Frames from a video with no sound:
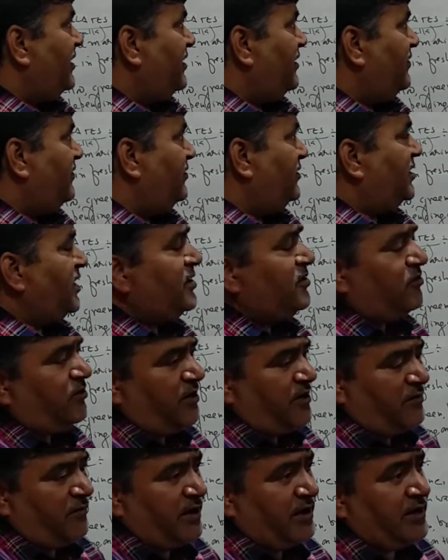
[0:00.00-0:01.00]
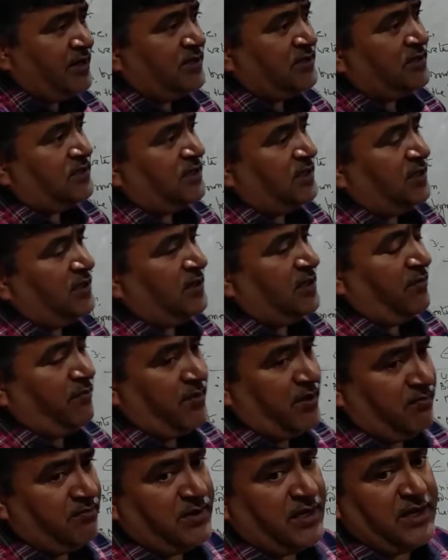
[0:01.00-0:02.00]
The euglenoids, the
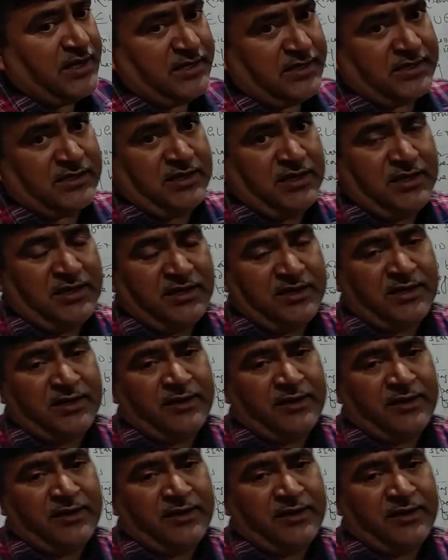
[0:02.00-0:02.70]
members